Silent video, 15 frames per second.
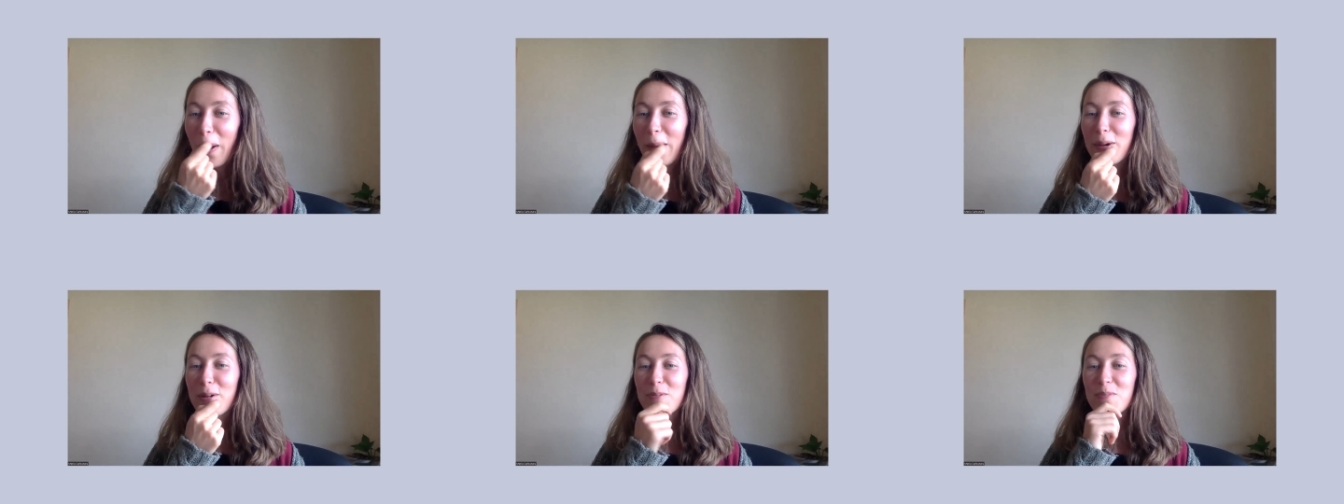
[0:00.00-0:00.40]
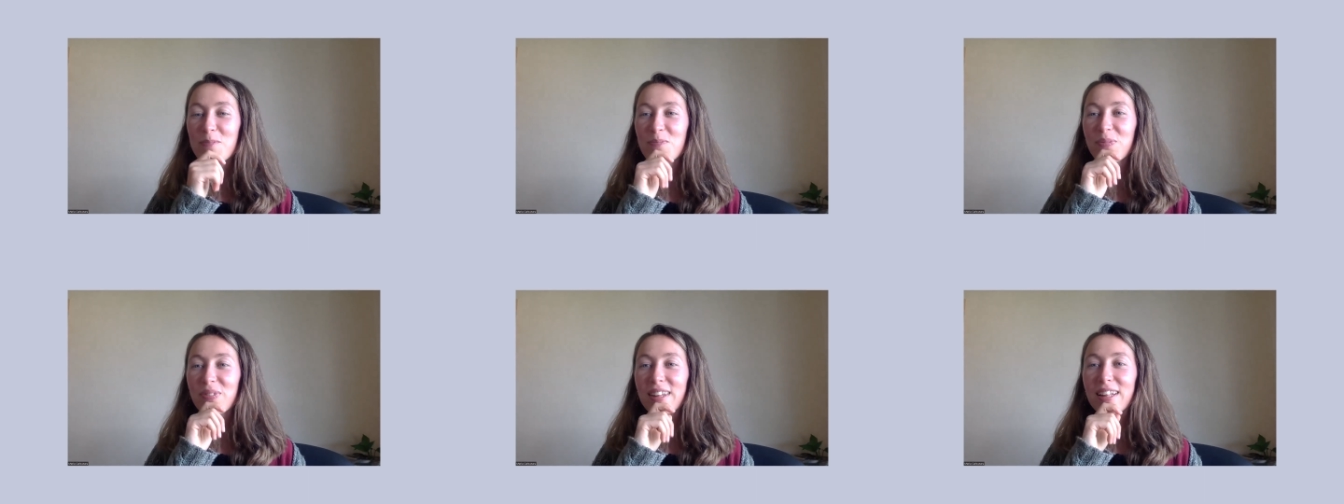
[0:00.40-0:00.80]

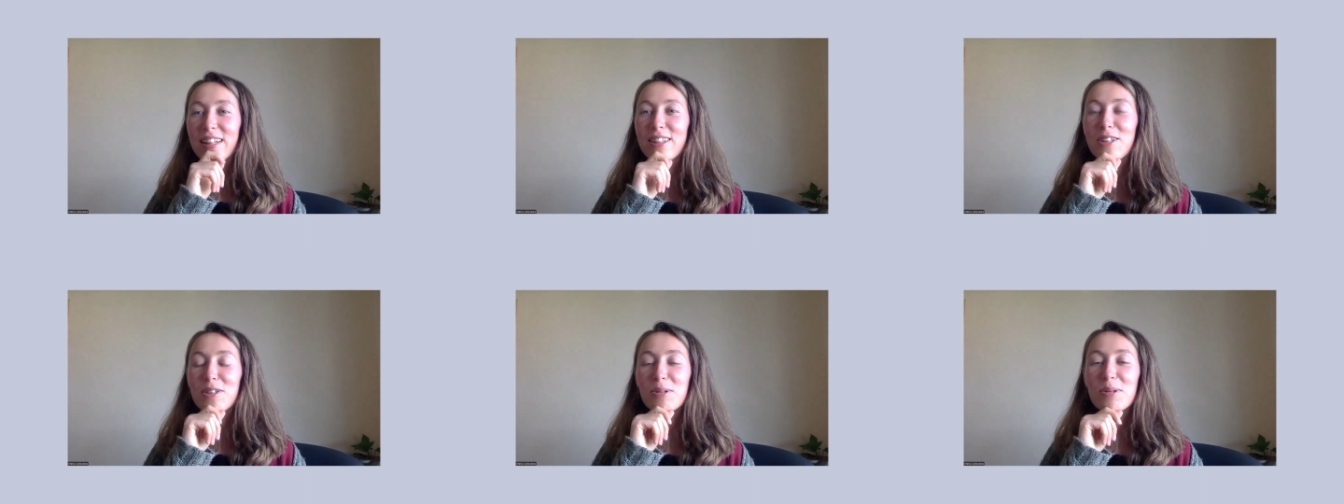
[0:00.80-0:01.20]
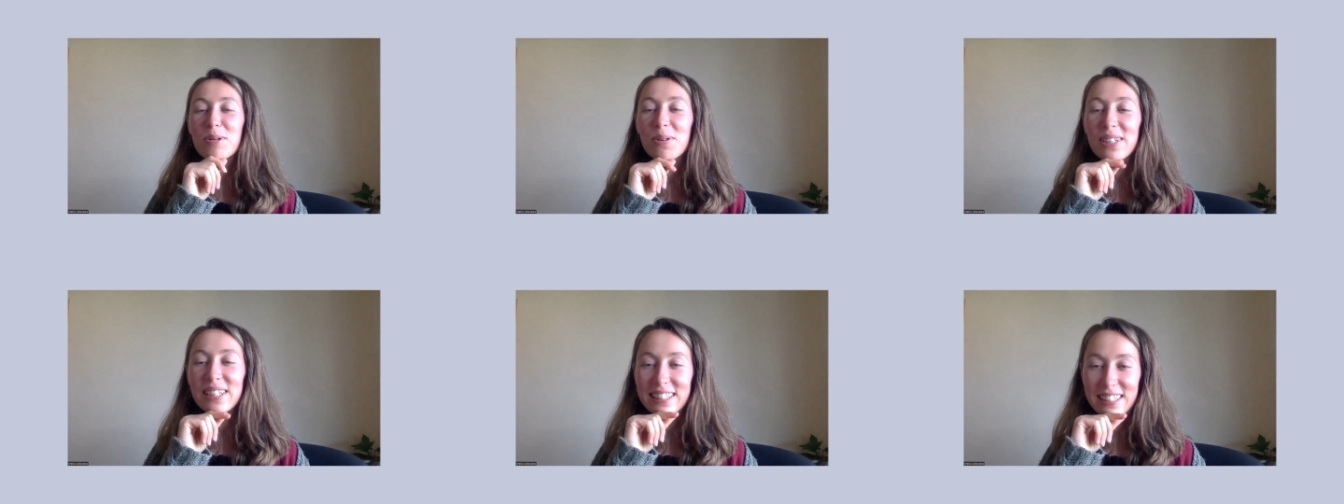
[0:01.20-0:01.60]
Um, the
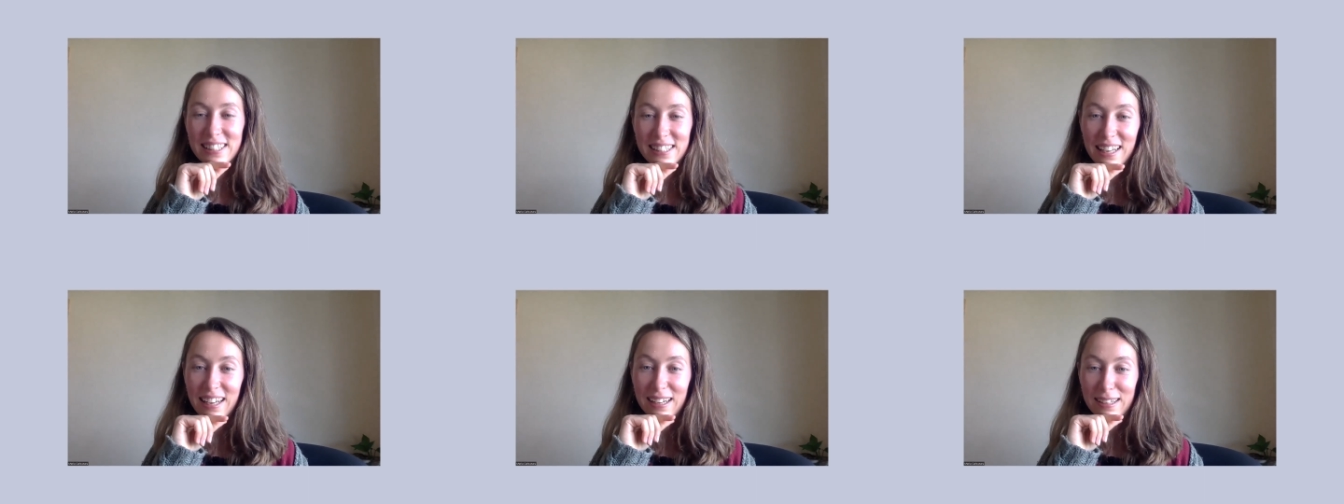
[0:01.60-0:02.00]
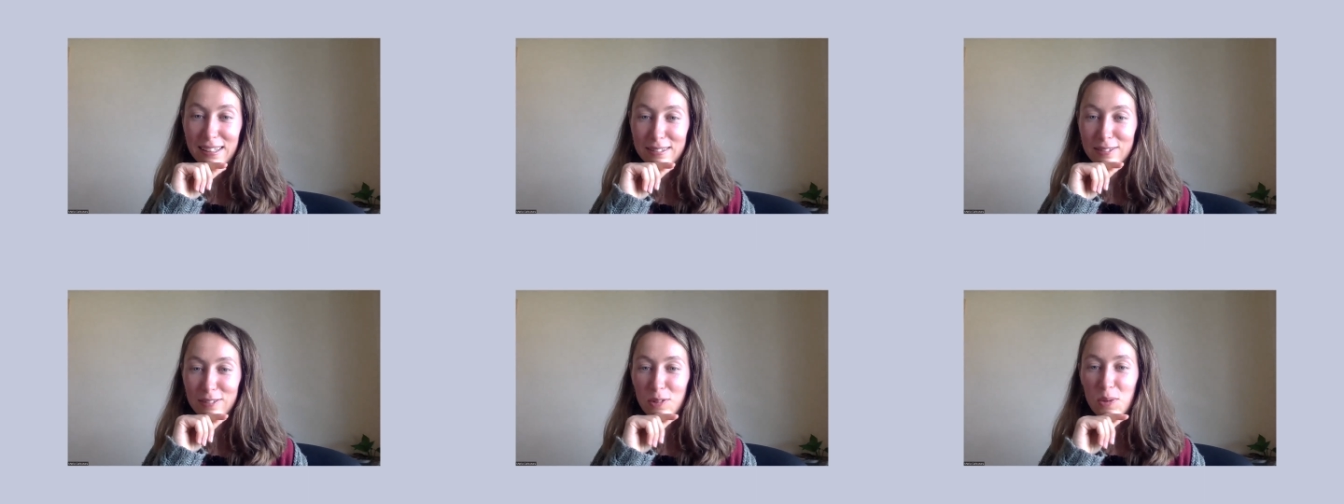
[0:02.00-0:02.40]
rule
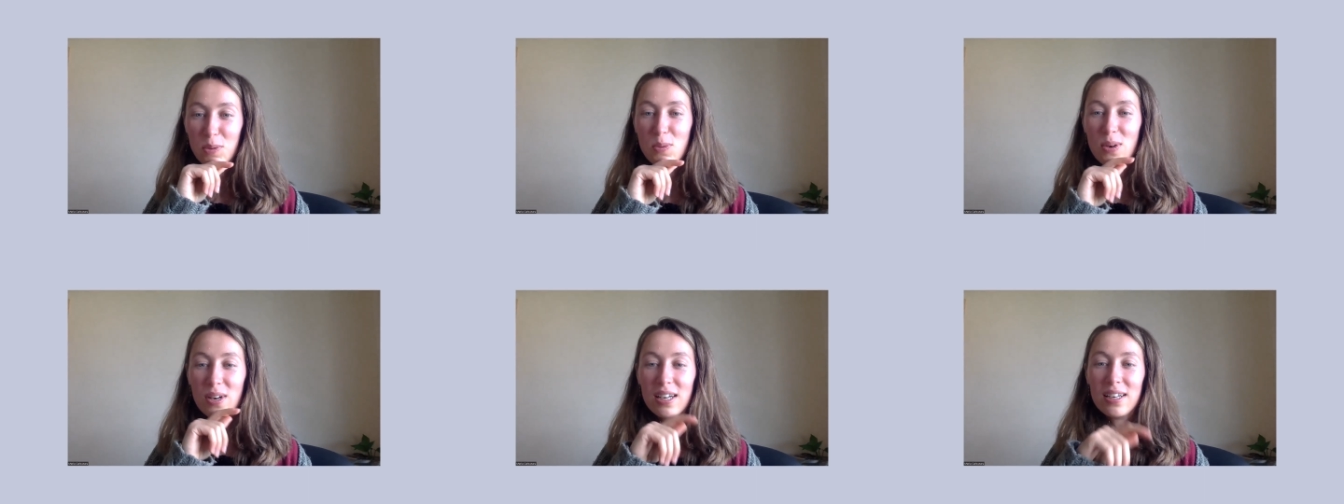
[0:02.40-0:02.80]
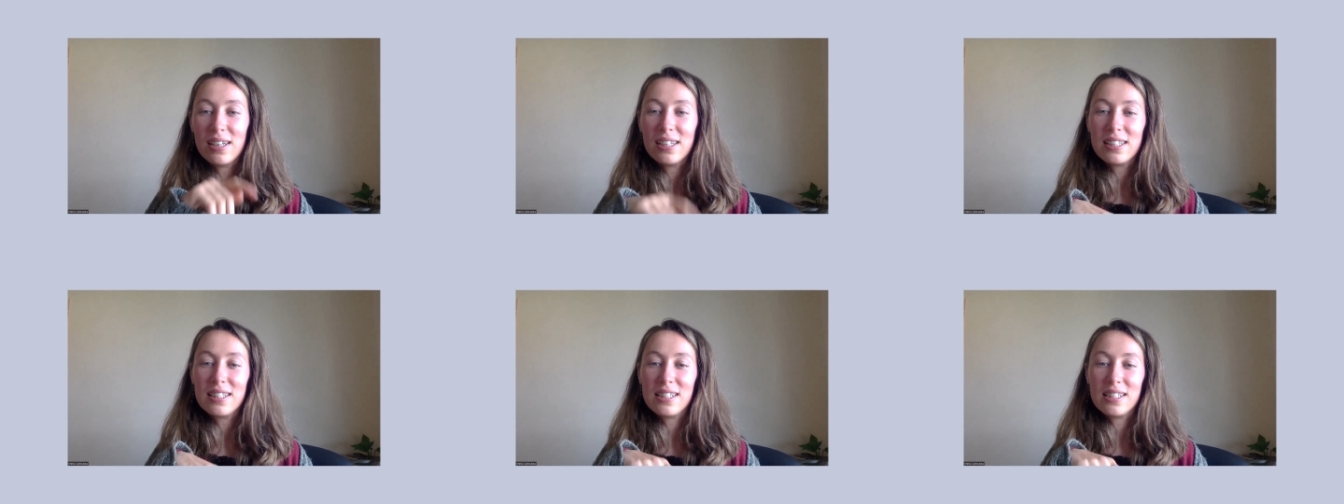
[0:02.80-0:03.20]
itself
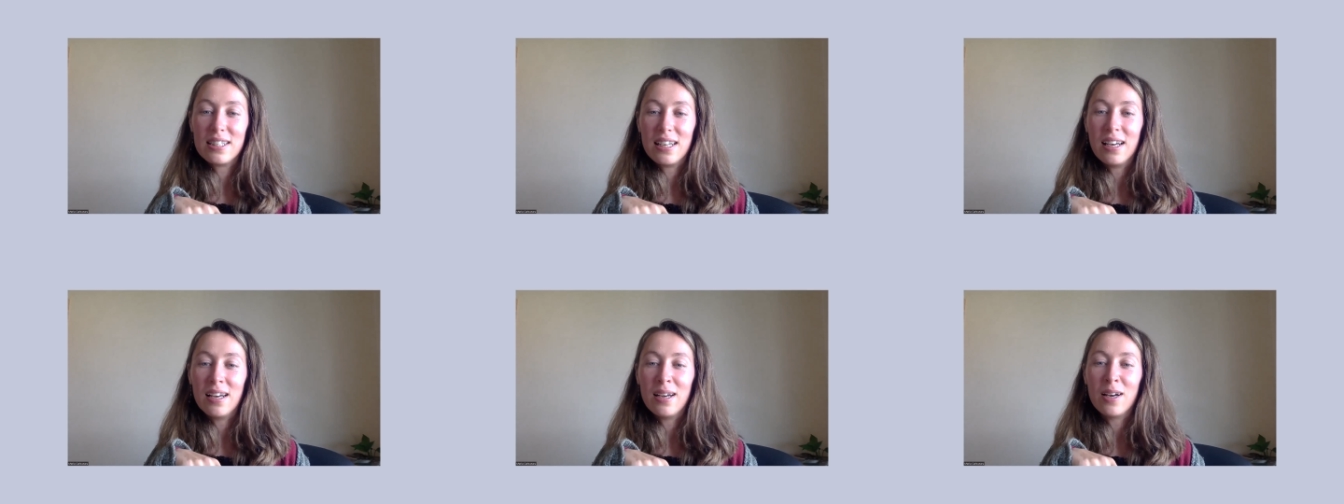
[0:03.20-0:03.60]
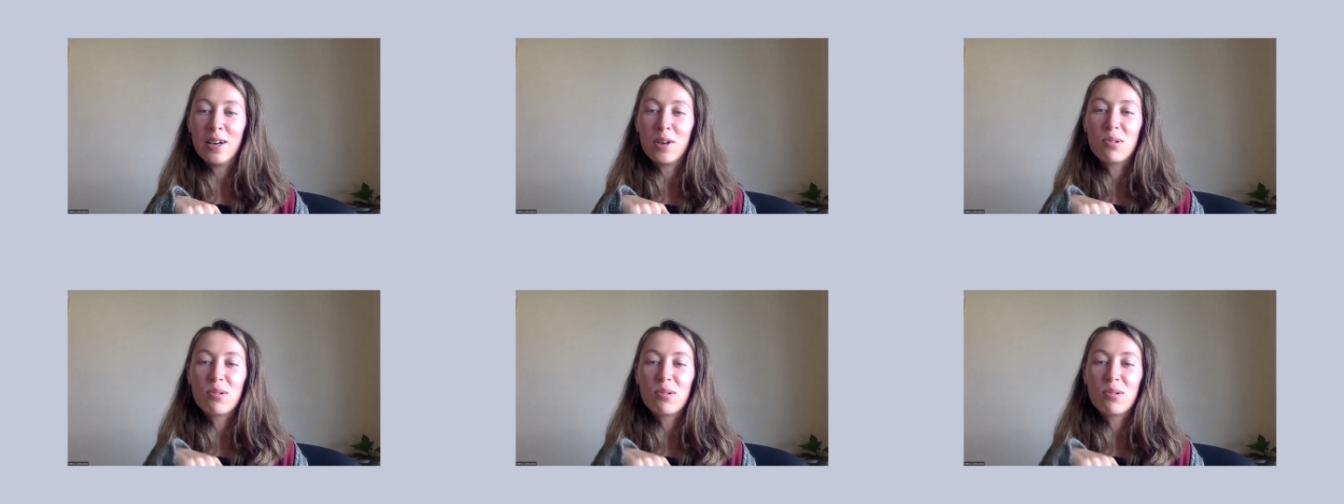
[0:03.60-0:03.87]
was uh,